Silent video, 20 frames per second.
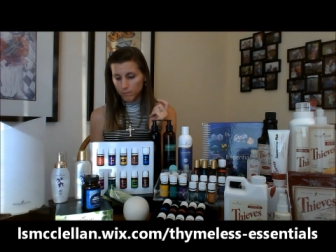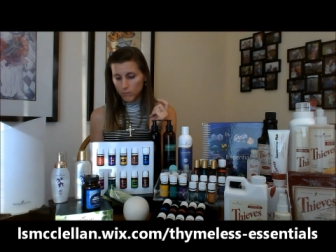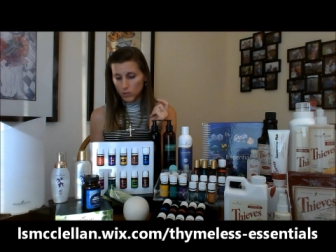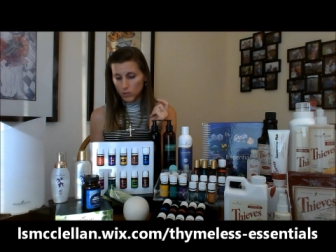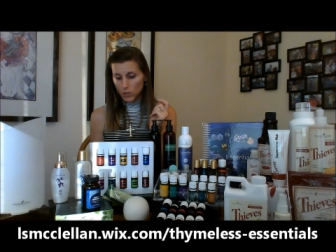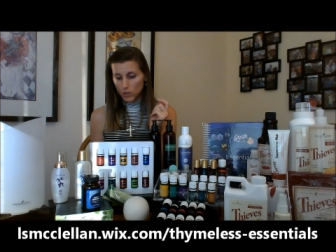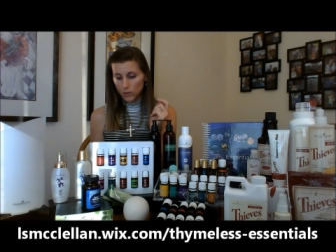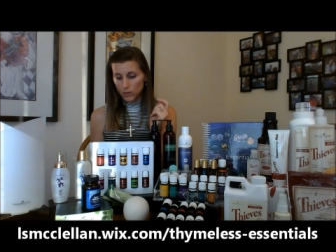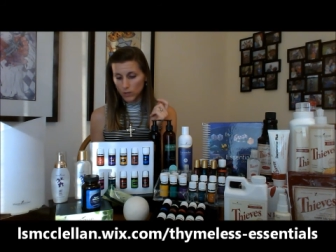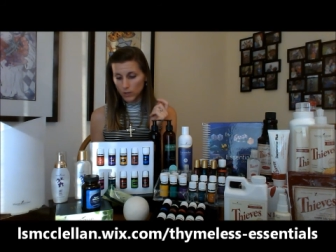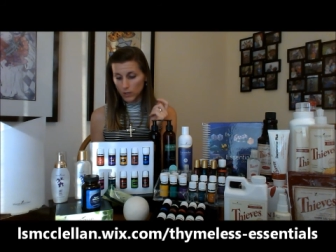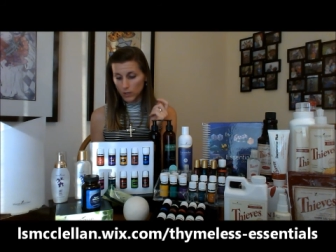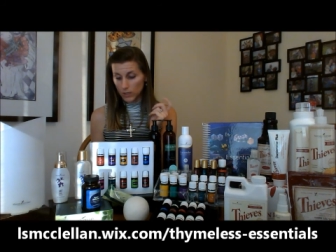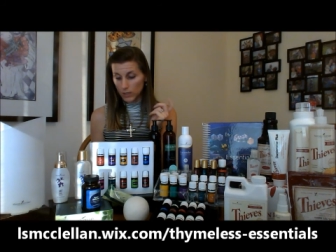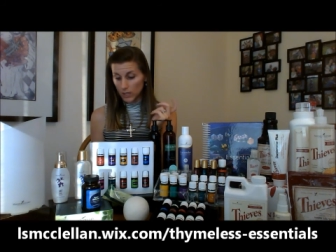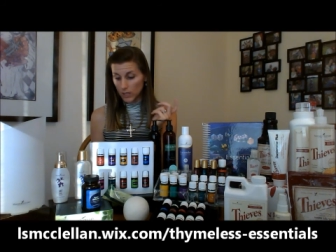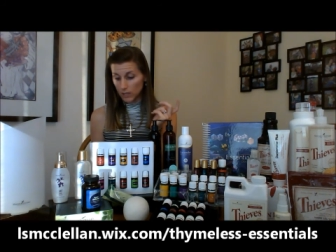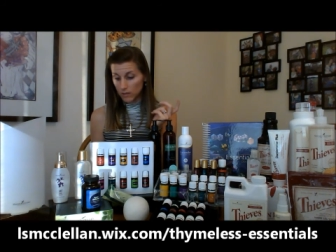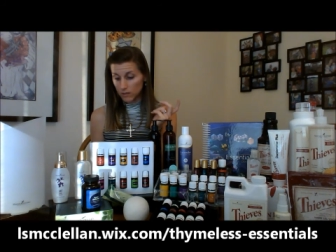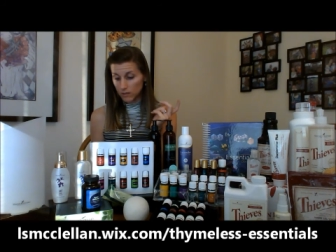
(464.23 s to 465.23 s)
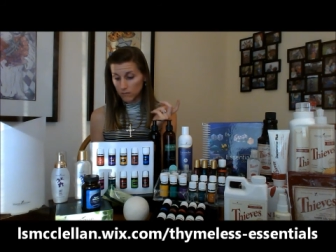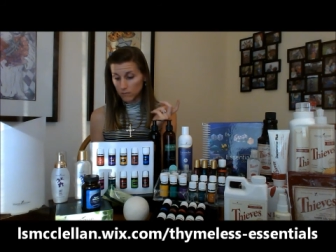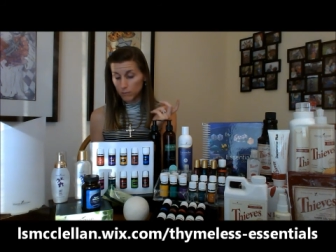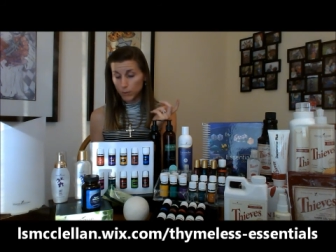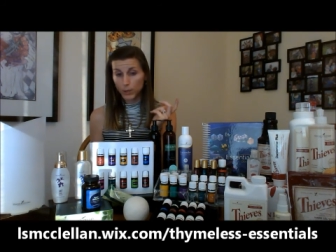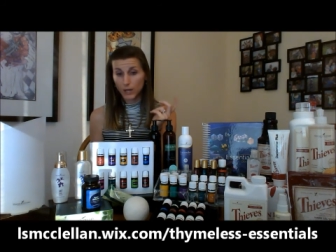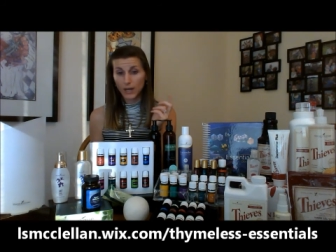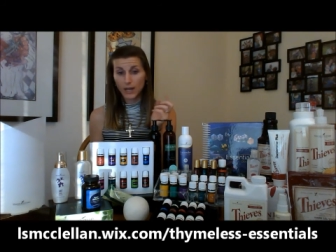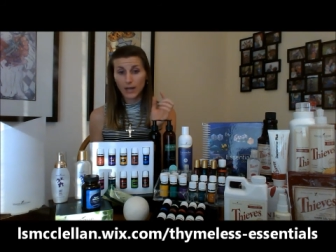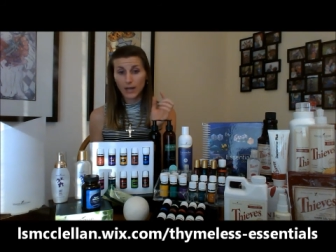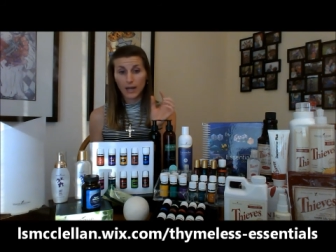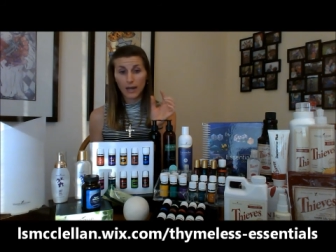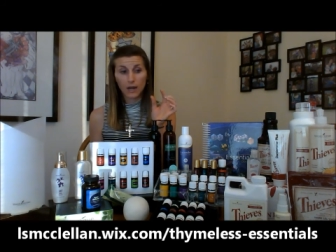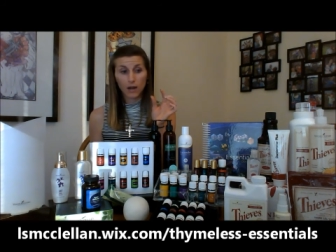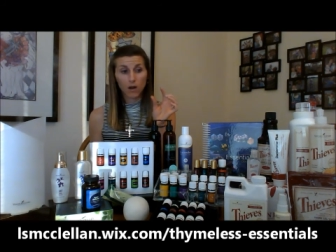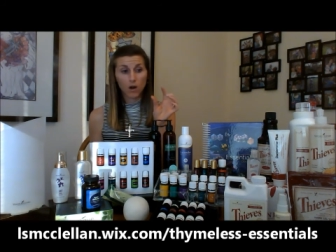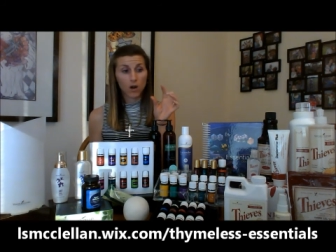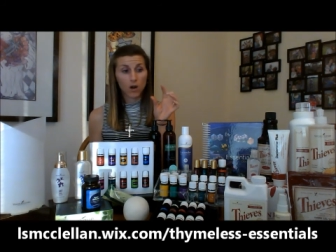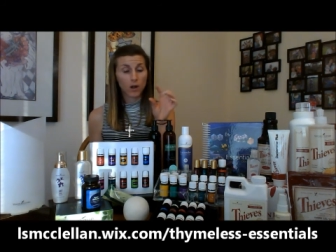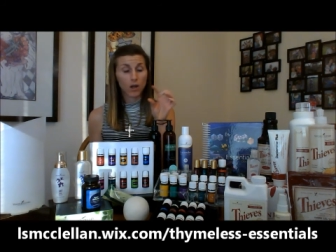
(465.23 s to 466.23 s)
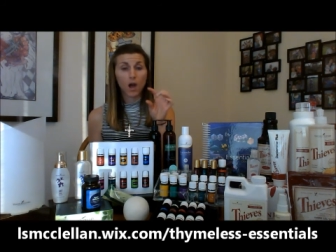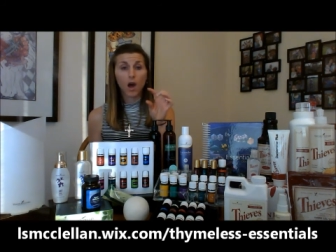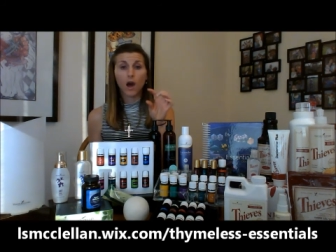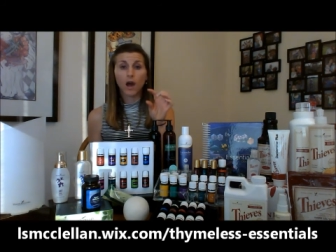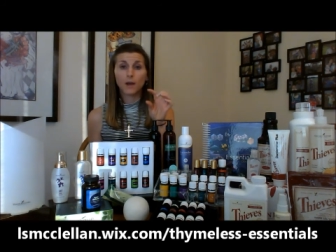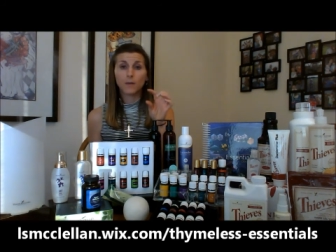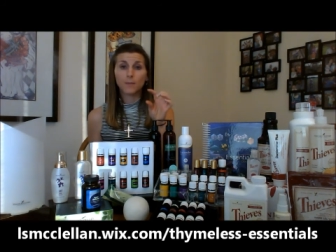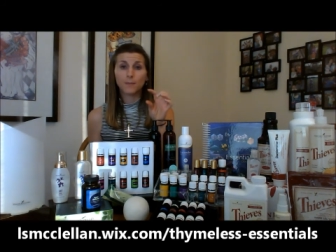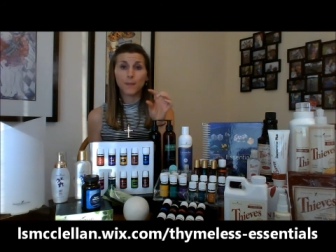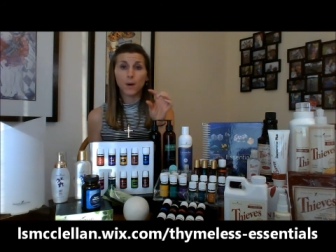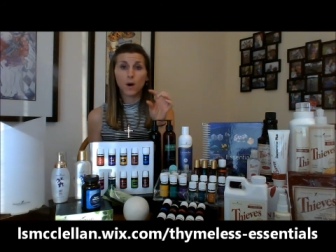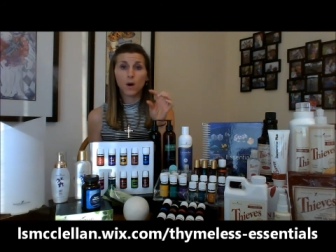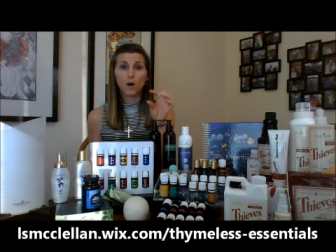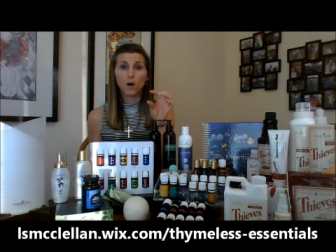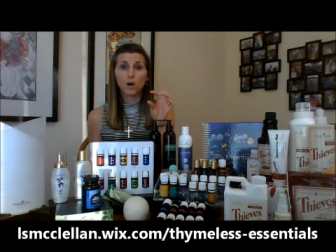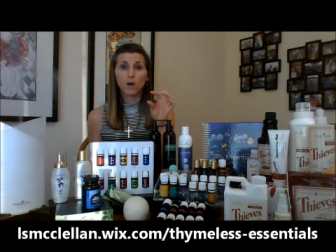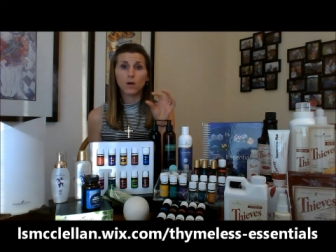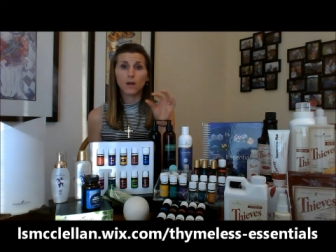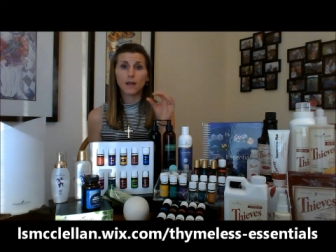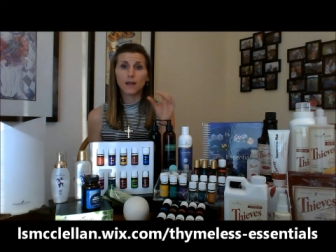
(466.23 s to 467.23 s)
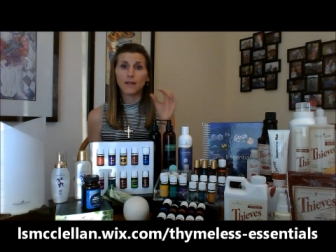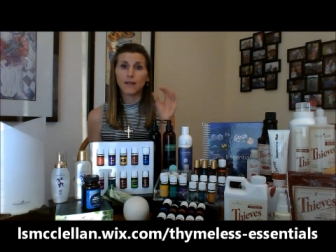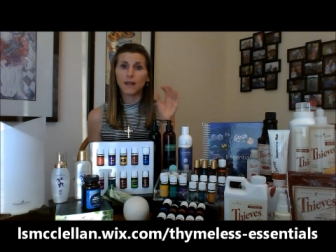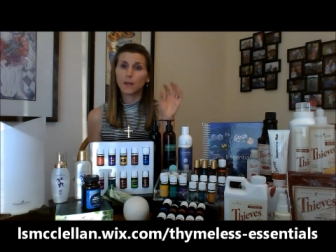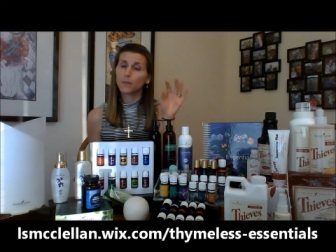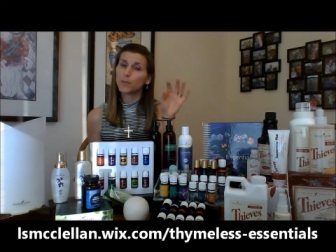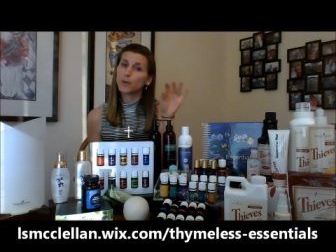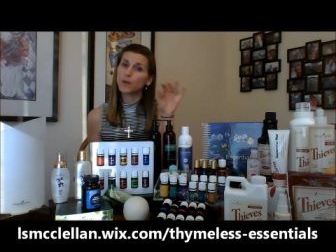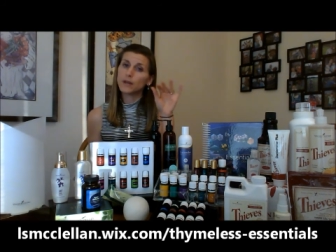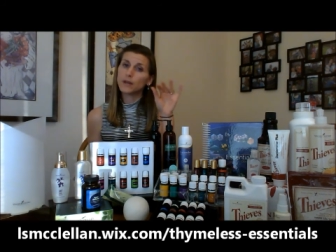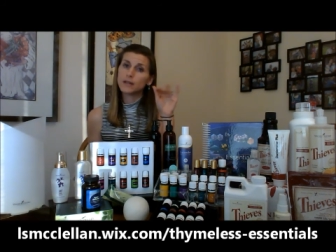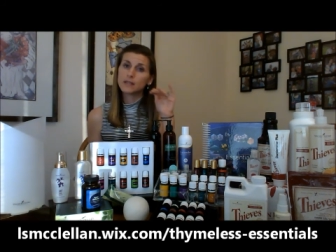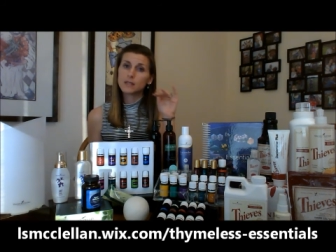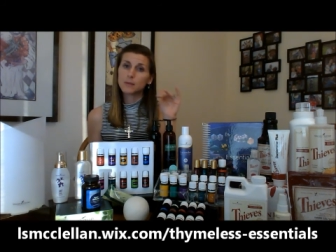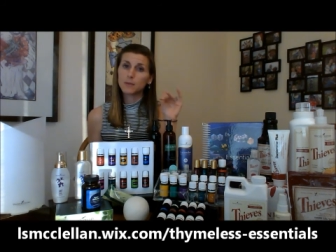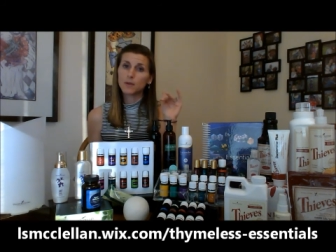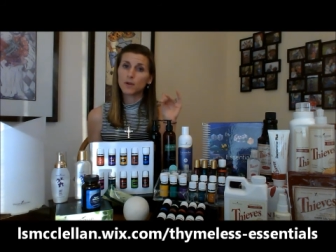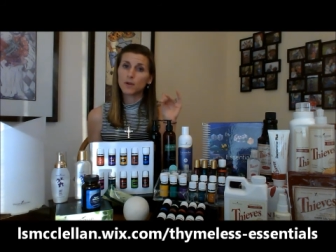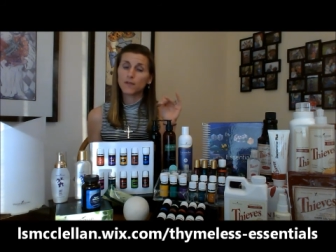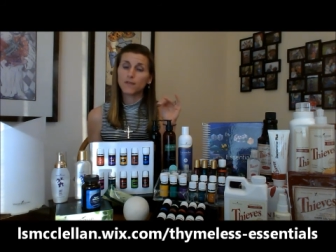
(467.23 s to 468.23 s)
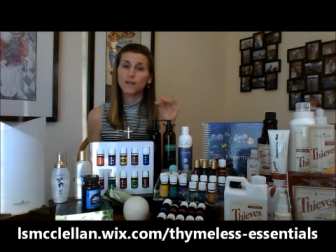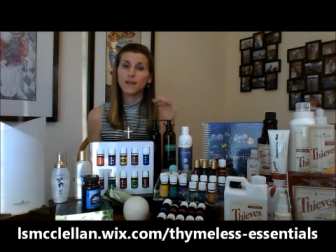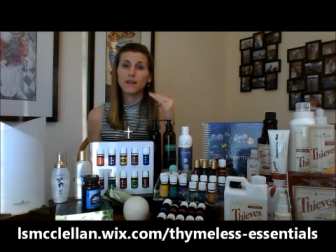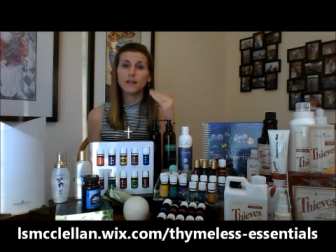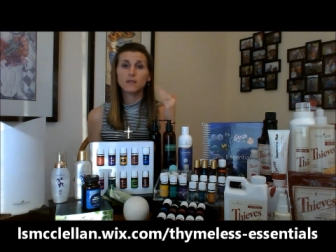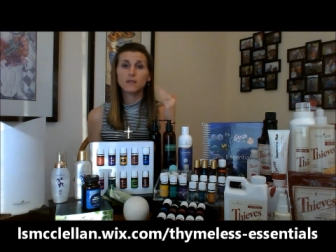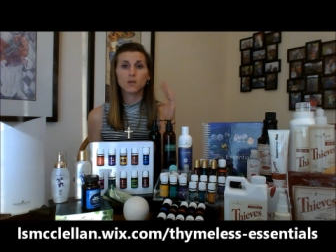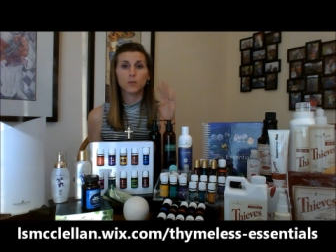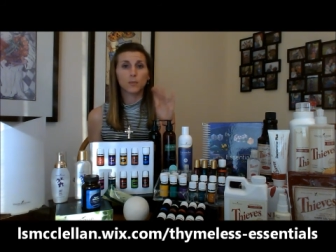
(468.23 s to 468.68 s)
You could put it in on a cotton ball and like put it in some of your vents,